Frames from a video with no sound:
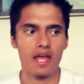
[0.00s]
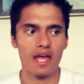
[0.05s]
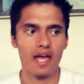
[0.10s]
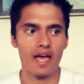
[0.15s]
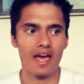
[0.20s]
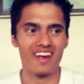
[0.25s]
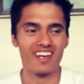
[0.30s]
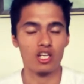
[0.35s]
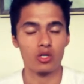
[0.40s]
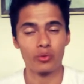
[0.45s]

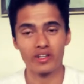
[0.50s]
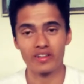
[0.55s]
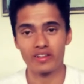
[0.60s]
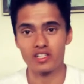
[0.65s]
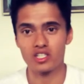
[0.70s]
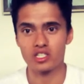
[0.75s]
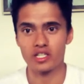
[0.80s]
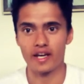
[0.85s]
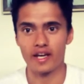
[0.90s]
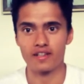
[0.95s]
And he quickly
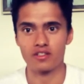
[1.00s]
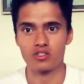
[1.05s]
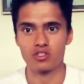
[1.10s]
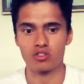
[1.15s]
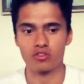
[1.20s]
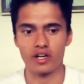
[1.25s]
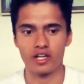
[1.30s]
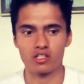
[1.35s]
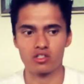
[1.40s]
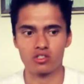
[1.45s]
changed
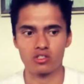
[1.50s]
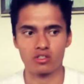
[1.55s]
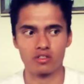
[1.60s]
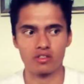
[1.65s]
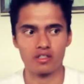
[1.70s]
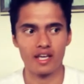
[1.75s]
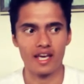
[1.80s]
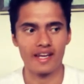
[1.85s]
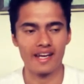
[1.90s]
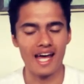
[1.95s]
direction.
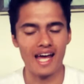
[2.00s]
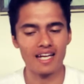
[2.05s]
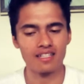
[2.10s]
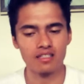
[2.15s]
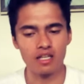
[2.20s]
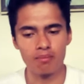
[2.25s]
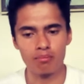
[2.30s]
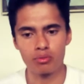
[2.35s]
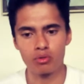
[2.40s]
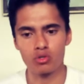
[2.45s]
And as
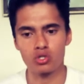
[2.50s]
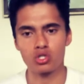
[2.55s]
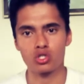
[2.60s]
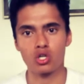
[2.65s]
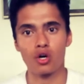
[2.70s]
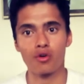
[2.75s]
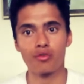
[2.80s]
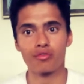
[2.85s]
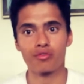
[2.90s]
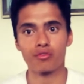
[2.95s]
I pushed
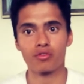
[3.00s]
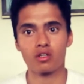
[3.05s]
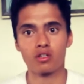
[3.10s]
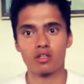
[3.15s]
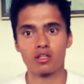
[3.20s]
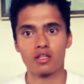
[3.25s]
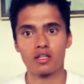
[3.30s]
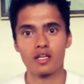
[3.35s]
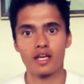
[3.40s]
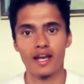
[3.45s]
off,
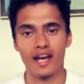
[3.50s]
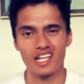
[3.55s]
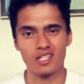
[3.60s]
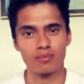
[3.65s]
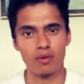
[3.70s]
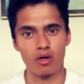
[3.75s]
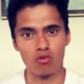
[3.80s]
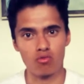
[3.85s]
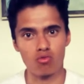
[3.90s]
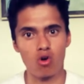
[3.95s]
and as
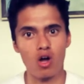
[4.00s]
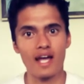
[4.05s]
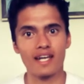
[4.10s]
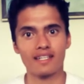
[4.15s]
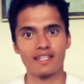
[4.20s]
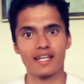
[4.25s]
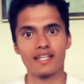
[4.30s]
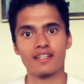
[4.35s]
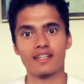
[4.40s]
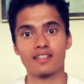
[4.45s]
my right
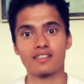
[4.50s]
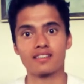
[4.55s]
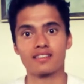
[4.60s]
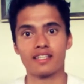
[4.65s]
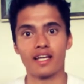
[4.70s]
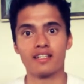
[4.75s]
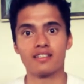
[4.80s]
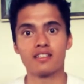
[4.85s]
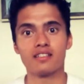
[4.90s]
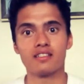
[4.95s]
leg
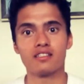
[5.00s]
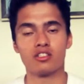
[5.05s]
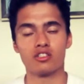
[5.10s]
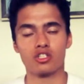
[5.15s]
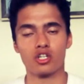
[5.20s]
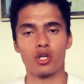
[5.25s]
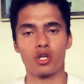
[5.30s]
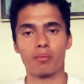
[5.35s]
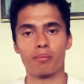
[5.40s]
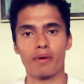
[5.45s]
extended to
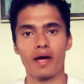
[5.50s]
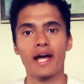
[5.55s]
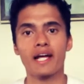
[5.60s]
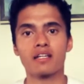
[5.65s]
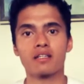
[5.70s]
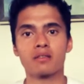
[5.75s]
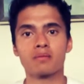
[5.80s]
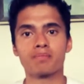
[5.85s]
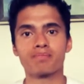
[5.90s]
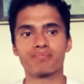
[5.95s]
turn back,
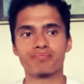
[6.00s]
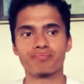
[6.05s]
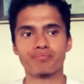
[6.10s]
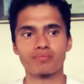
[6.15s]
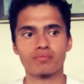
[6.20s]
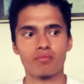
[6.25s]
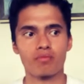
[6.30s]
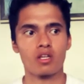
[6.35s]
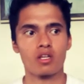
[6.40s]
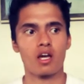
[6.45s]

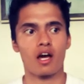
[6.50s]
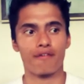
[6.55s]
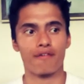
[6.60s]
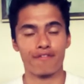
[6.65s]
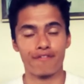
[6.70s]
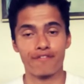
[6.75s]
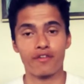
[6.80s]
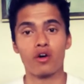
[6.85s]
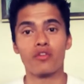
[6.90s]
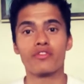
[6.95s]
I
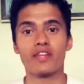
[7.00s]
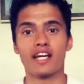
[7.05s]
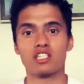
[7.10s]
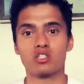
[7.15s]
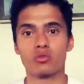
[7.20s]
felt that